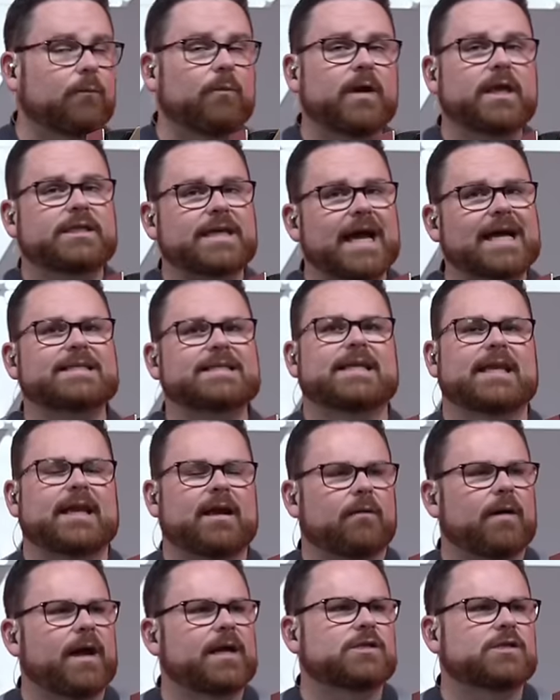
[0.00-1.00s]
We tested it,
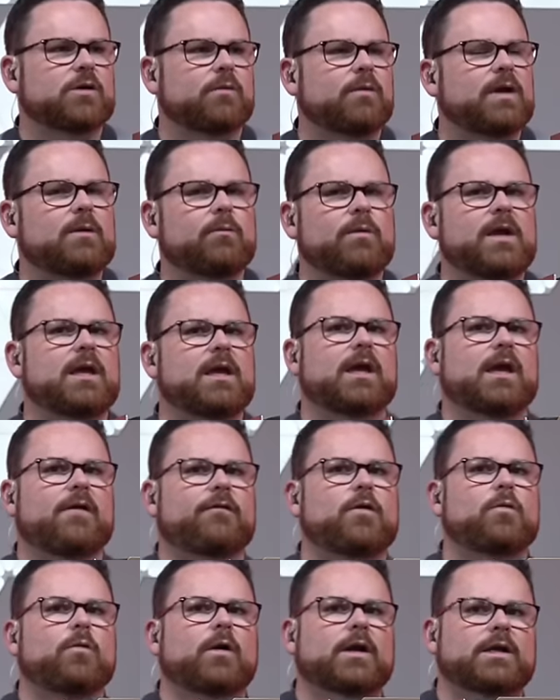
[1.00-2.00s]
right? So we, we if
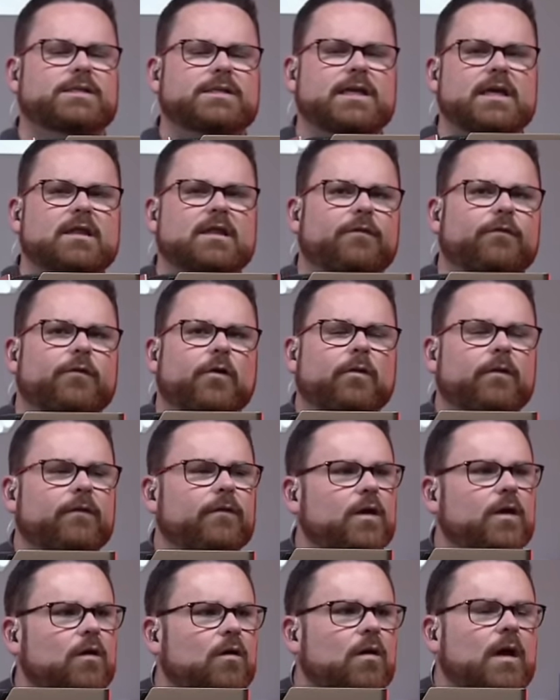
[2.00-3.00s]
you want to see in the full
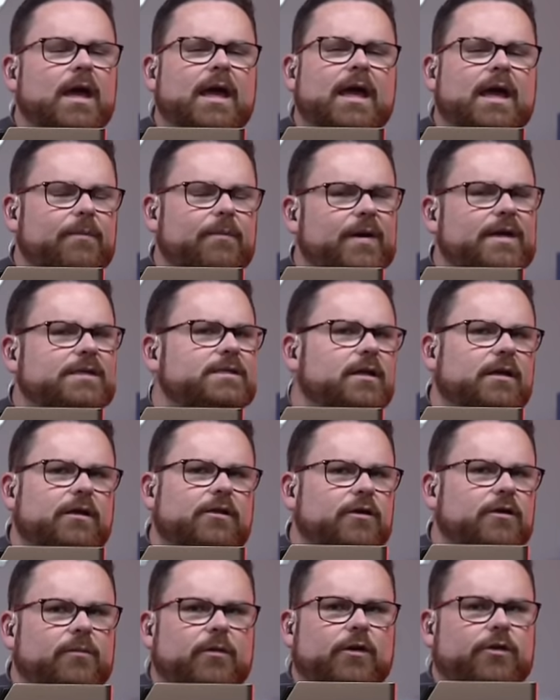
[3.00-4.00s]
review, it basically
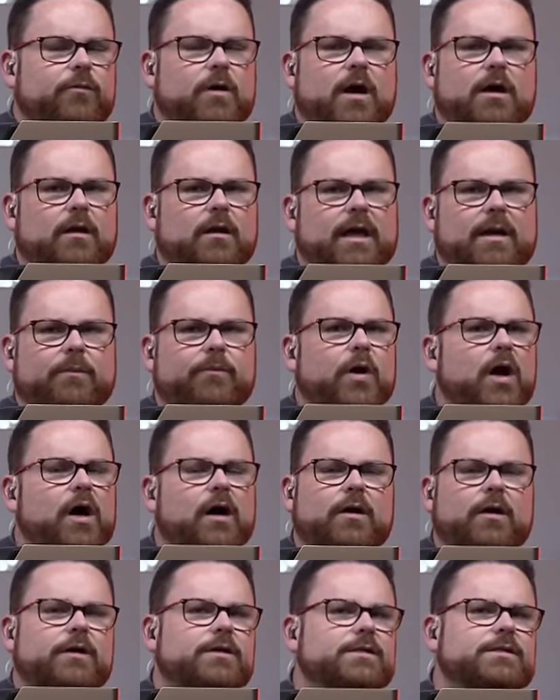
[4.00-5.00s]
thermal throttle like
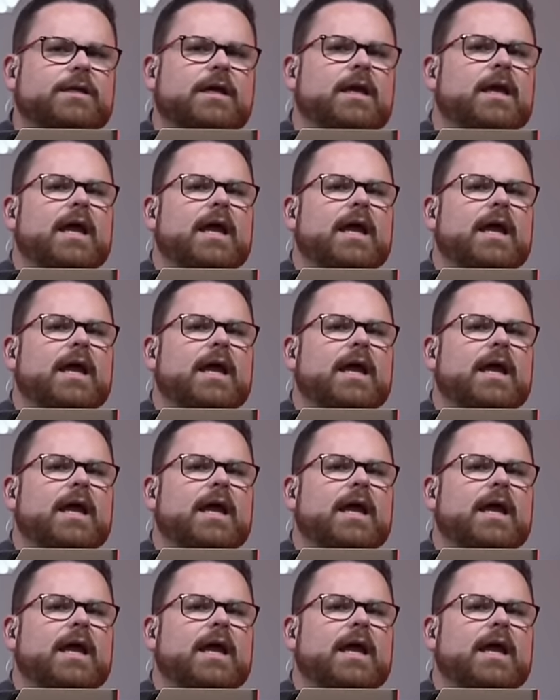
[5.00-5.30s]
bonkers,